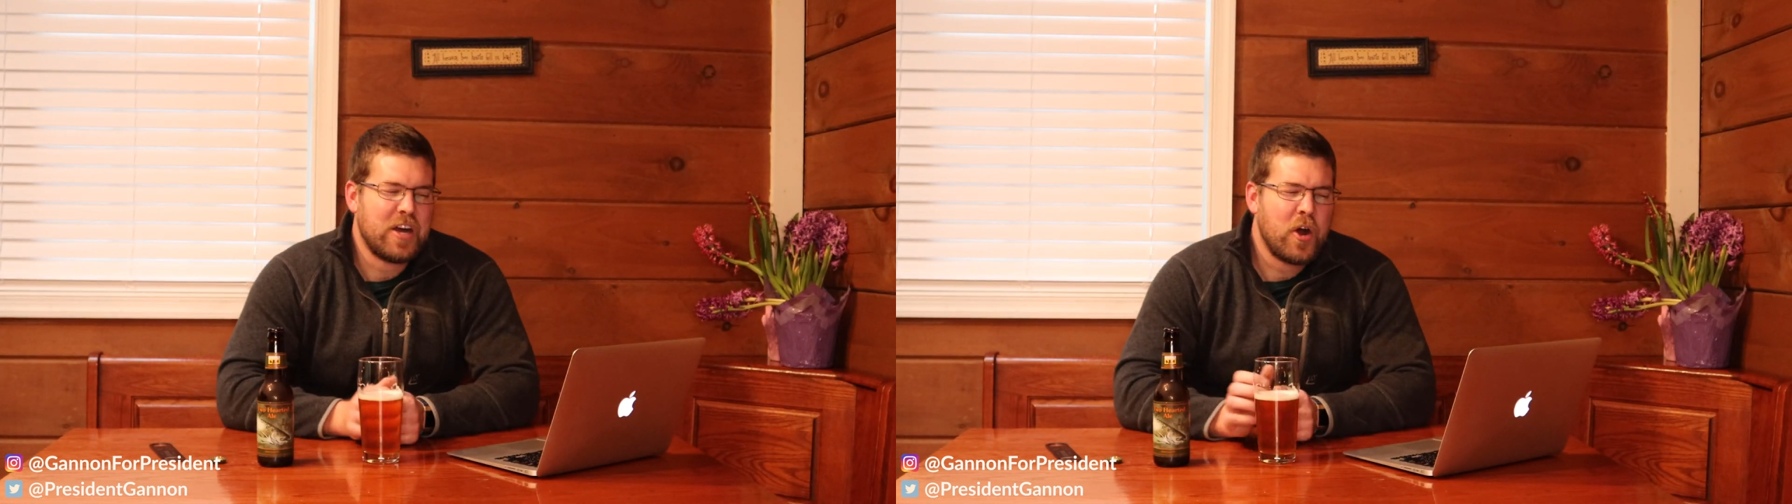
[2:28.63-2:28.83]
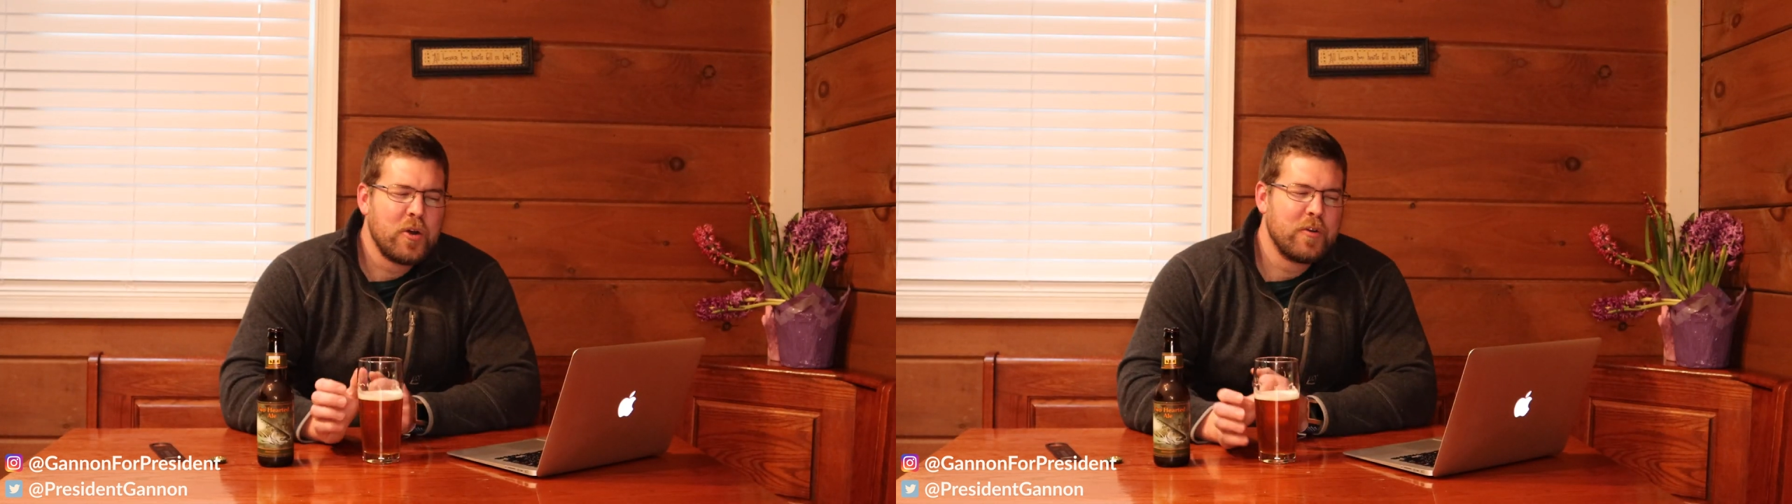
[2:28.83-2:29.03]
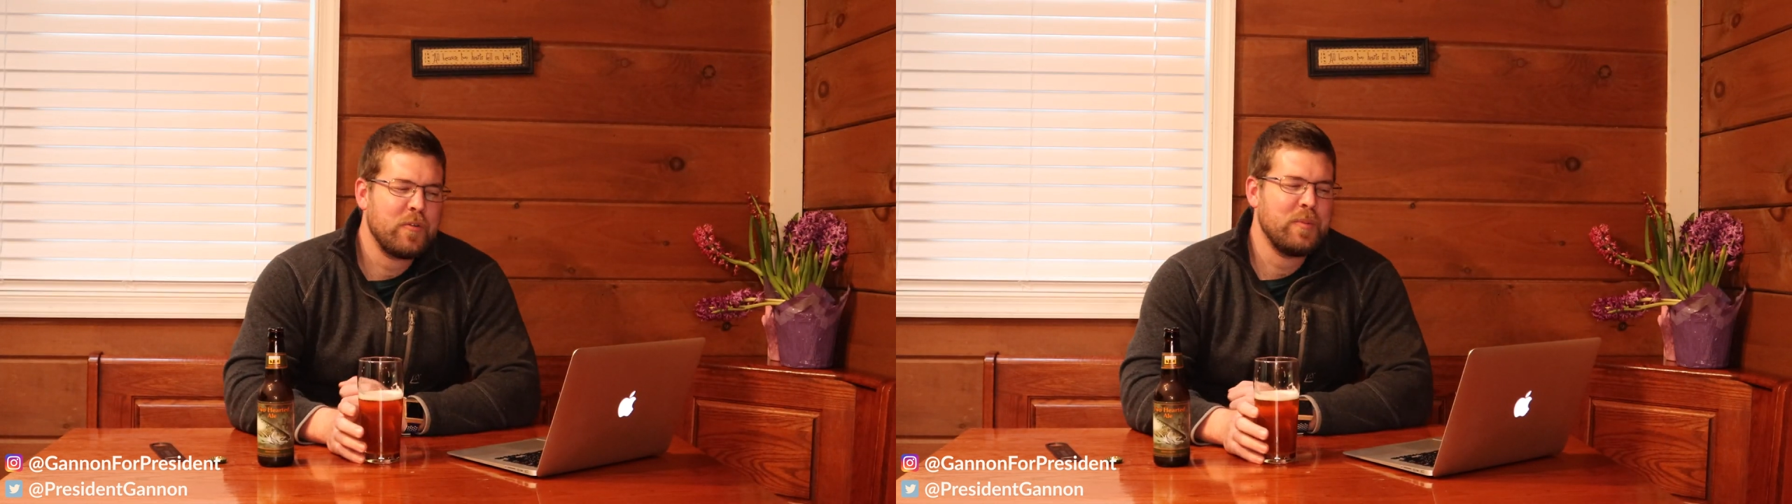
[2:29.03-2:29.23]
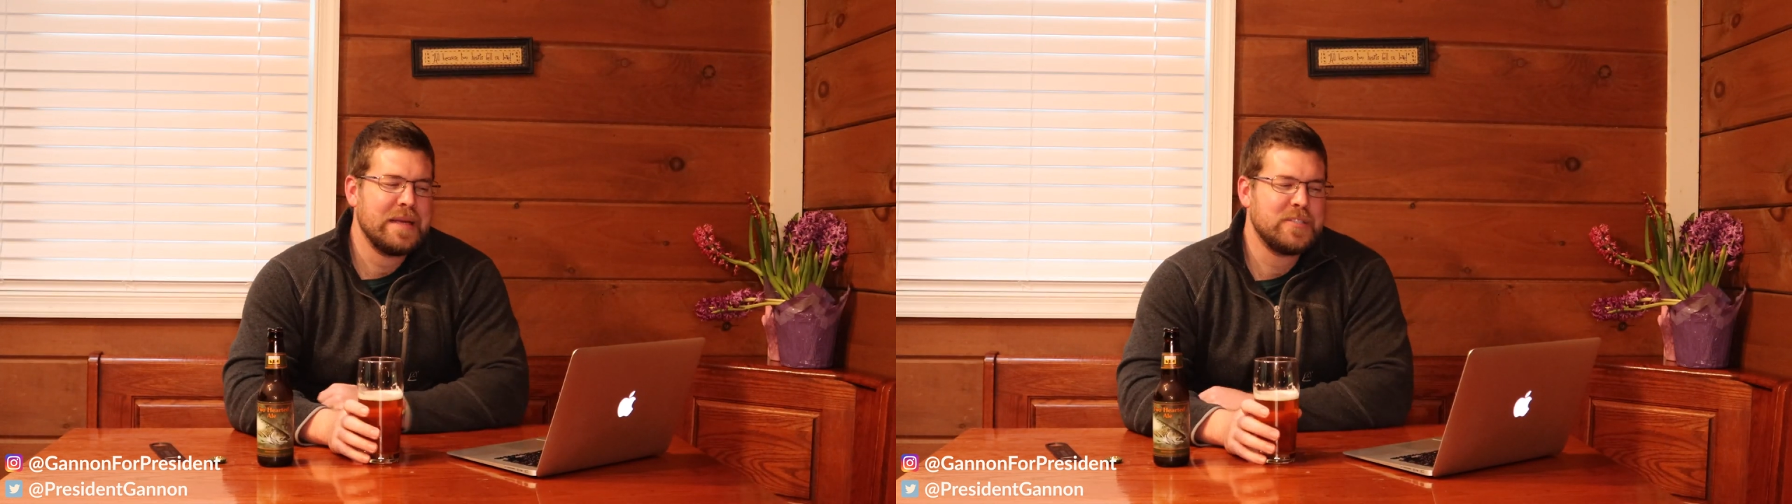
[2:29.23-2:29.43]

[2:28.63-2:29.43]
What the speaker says: harder for me